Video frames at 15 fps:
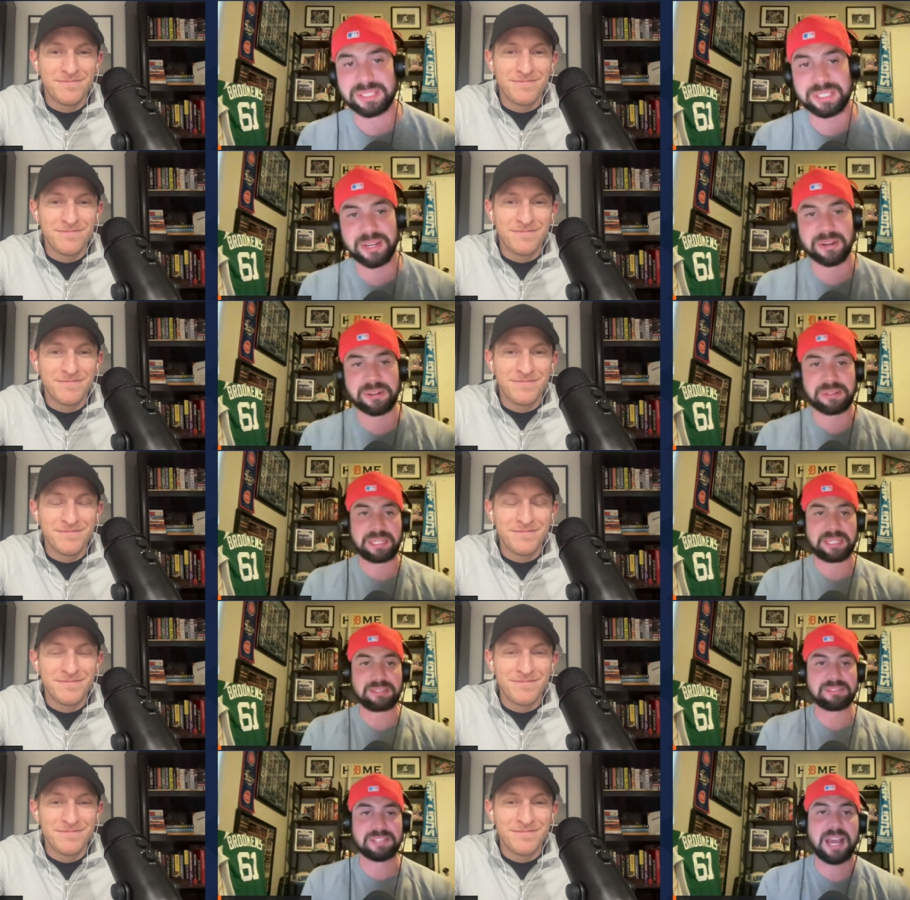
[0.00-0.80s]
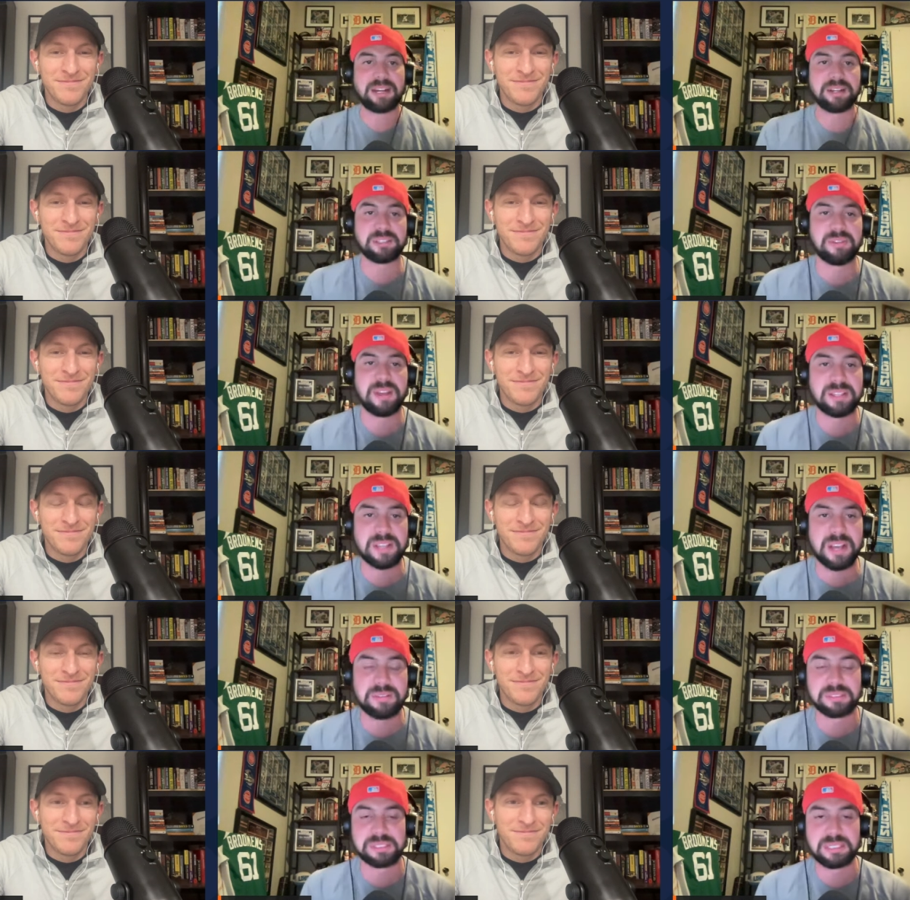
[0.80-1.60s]
Speaker 1: So uh, Tigers
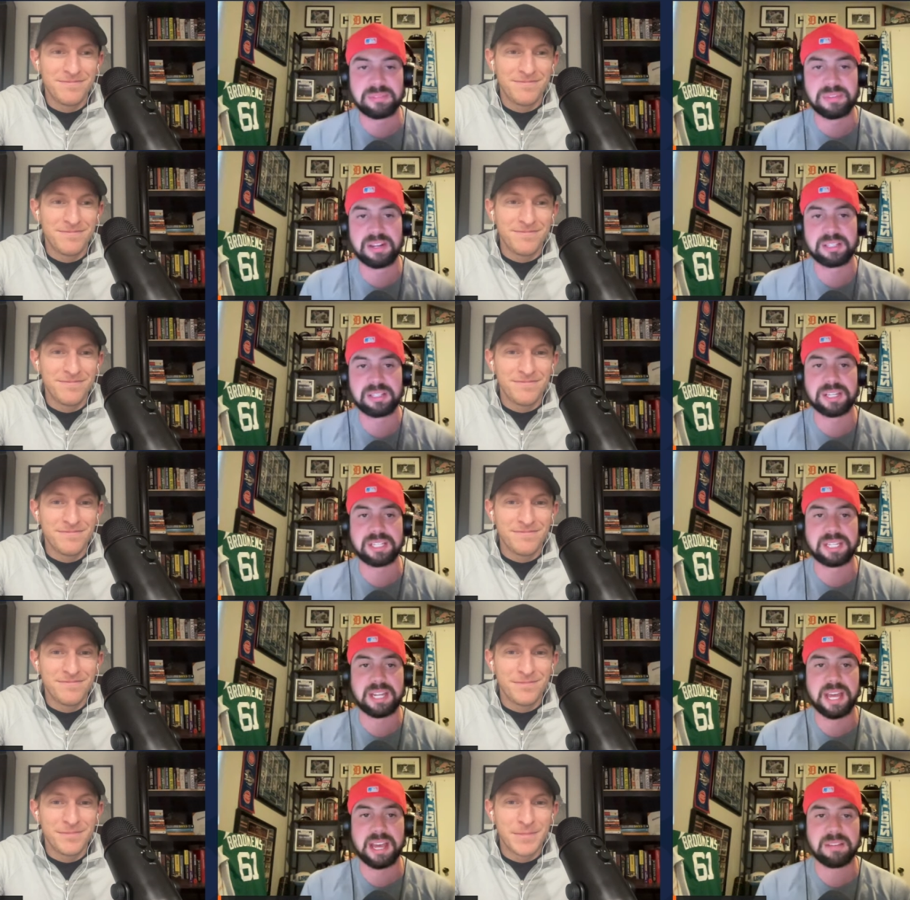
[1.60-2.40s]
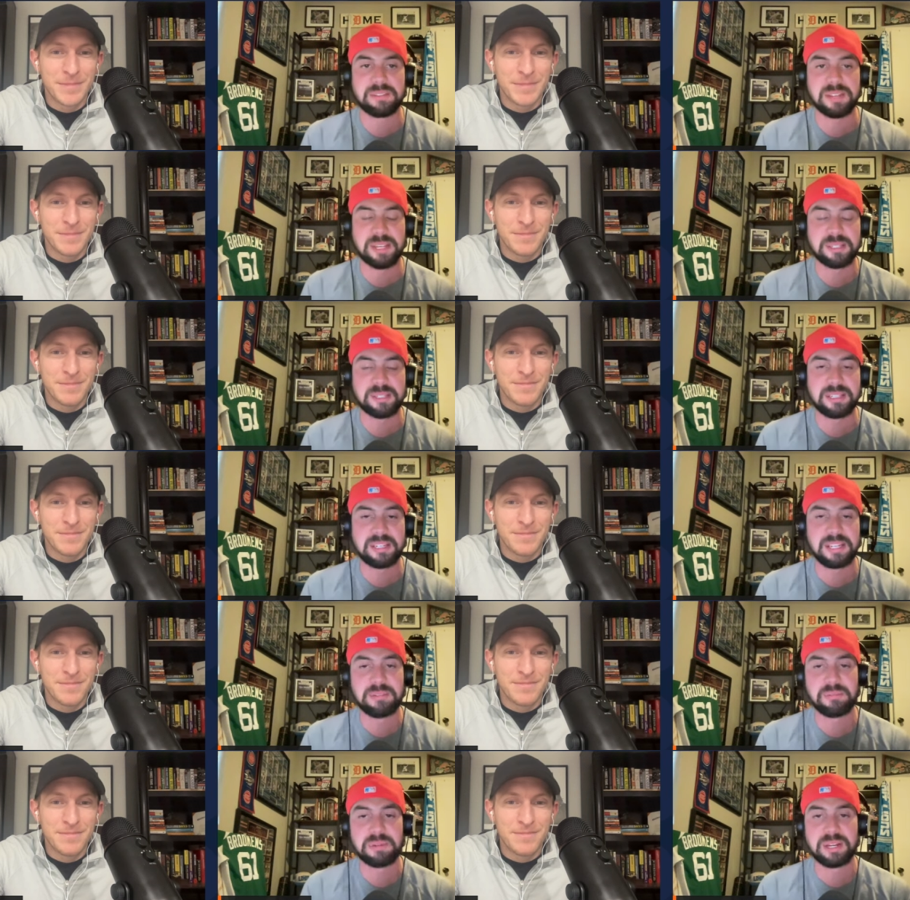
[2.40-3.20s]
fans obviously very lucky to have
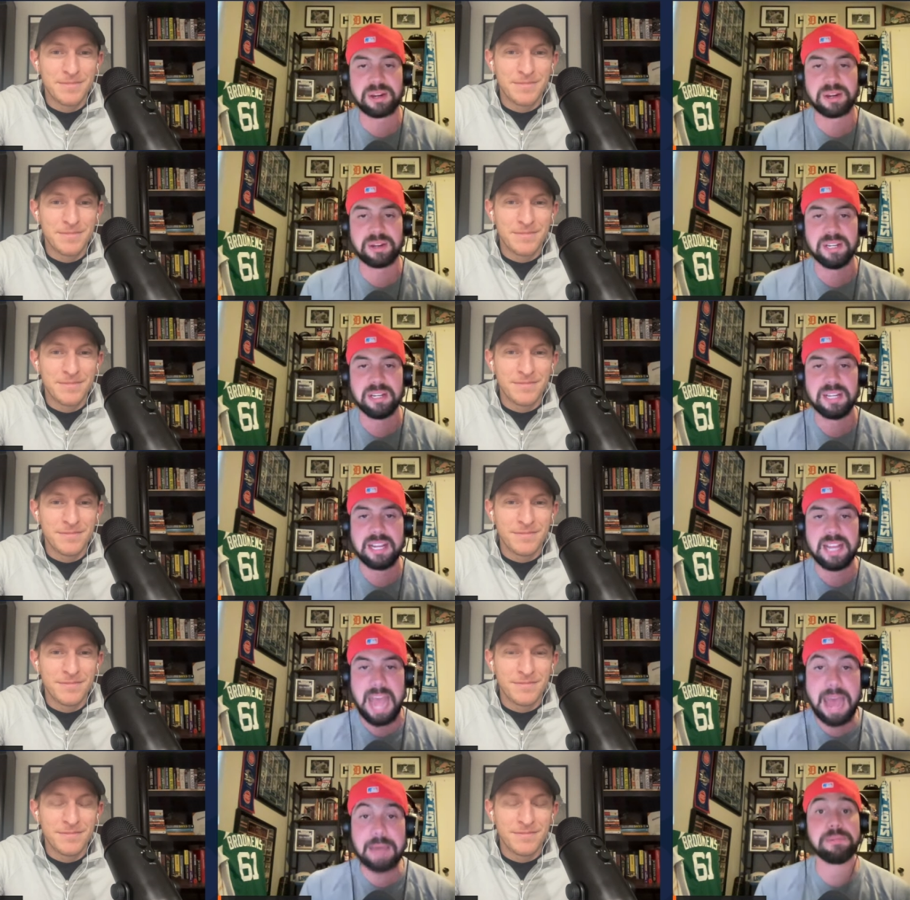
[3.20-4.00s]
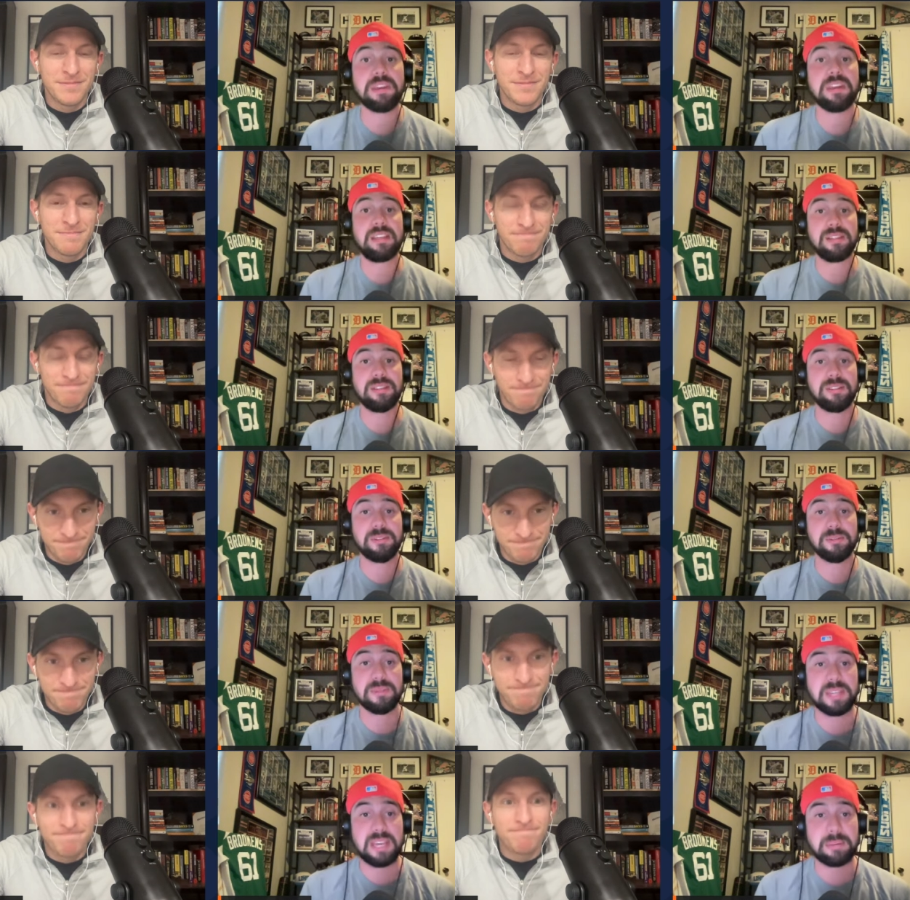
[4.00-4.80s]
Jason, and we are happy
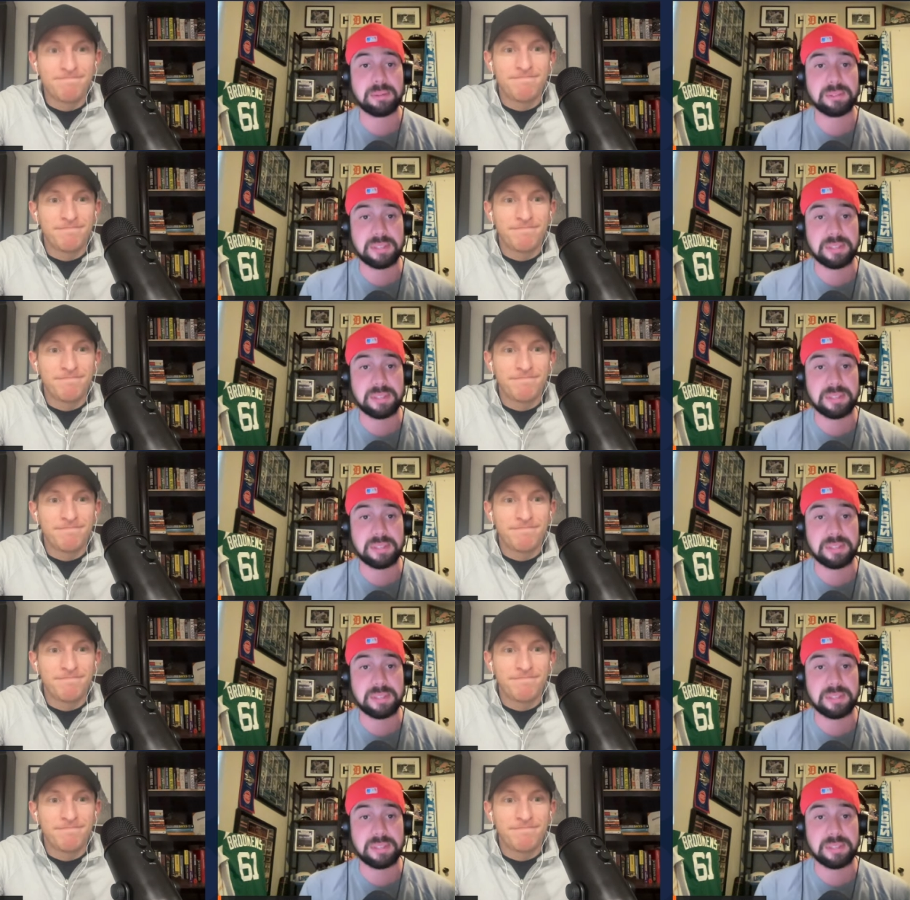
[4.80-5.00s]
to be able